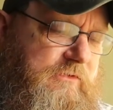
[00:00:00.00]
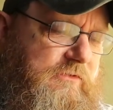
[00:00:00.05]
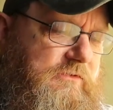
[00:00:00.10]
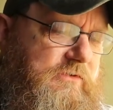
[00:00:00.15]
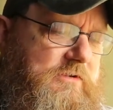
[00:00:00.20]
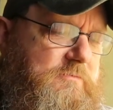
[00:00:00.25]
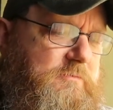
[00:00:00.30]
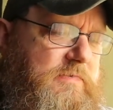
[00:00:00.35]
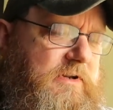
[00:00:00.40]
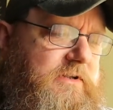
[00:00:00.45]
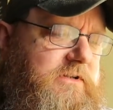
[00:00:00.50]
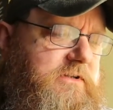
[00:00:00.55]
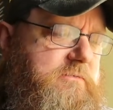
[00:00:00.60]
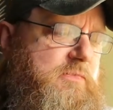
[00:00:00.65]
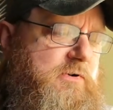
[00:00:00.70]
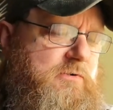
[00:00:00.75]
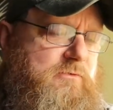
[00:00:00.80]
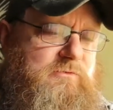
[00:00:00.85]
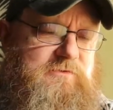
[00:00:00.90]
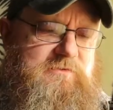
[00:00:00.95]
just a complete
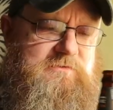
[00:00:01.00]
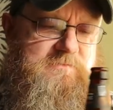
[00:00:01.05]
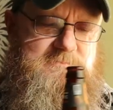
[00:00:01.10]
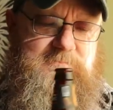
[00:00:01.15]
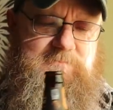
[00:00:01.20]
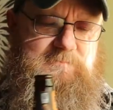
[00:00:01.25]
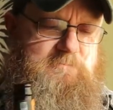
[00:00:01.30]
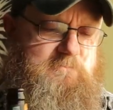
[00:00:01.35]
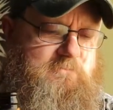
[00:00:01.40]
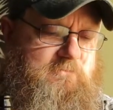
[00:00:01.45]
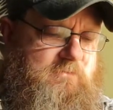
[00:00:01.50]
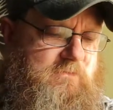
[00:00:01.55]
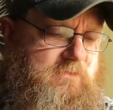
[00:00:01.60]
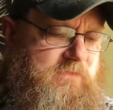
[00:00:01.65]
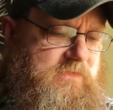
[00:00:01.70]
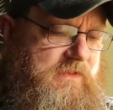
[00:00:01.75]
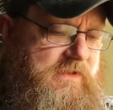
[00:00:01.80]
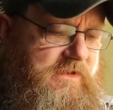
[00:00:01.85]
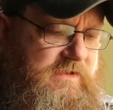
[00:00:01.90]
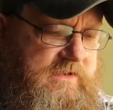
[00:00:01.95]
abortion.
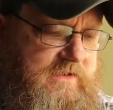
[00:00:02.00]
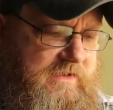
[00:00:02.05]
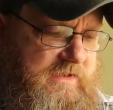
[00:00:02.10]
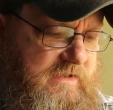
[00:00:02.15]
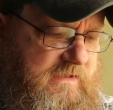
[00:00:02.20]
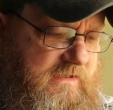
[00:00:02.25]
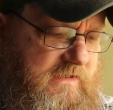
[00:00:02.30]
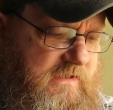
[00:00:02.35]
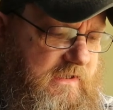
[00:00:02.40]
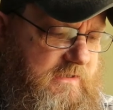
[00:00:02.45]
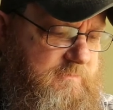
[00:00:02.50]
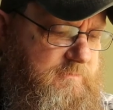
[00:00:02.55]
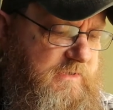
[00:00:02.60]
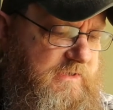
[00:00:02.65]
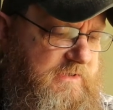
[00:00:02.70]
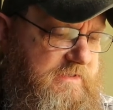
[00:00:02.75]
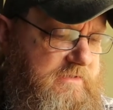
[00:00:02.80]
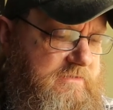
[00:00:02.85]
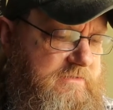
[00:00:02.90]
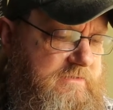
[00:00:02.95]
It had
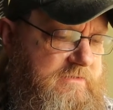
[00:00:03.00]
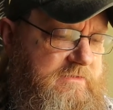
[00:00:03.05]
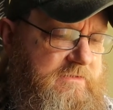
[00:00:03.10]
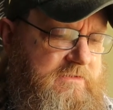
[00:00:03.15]
me